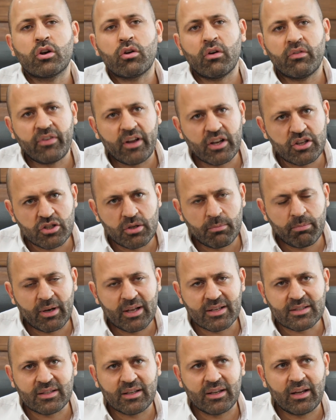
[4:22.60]
of HD
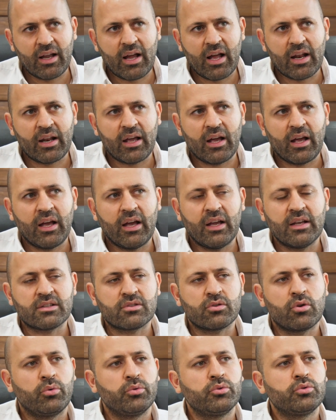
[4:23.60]
Plus in Ghana
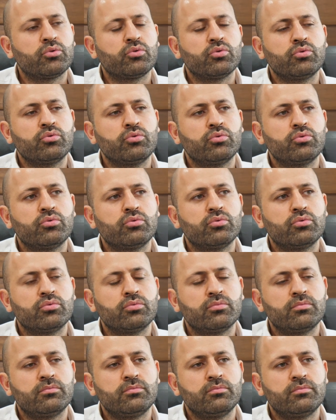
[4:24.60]
is going
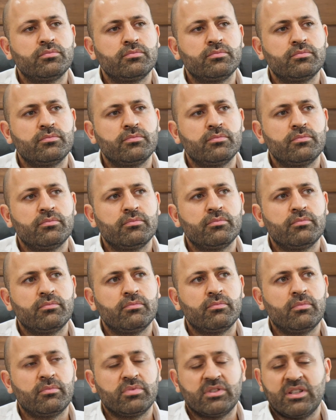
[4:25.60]
to
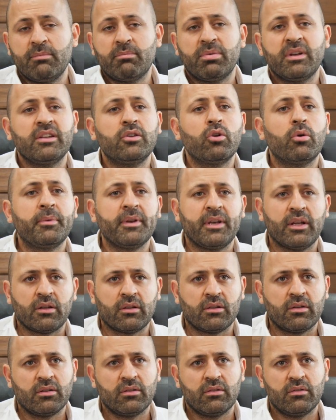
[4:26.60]
simply
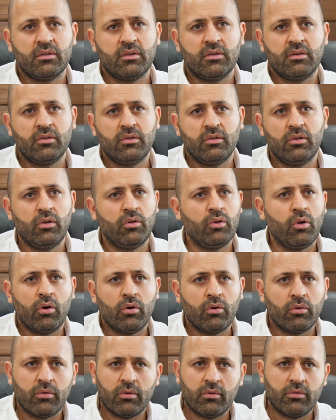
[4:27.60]
dominate.
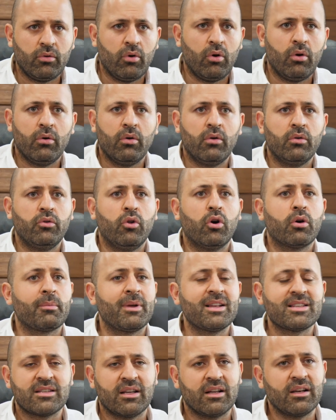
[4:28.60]
No
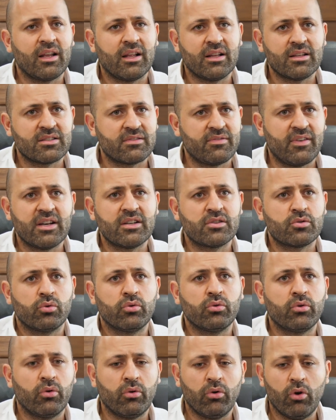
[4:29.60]
normal signals. Very
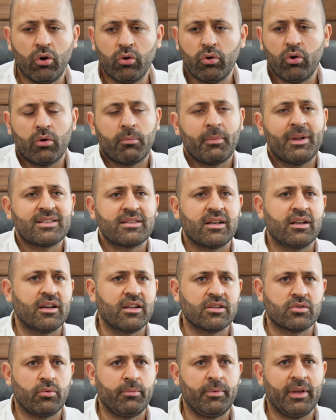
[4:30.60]
soon, no normal
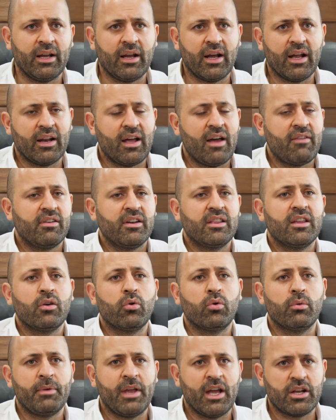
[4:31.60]
signals will be in Ghana.
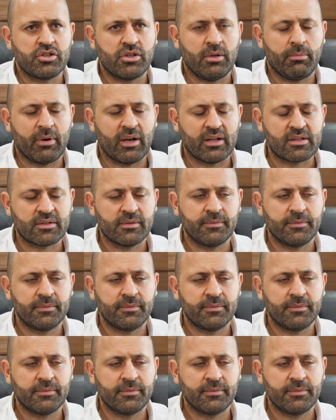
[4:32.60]
Everything will be HD Plus.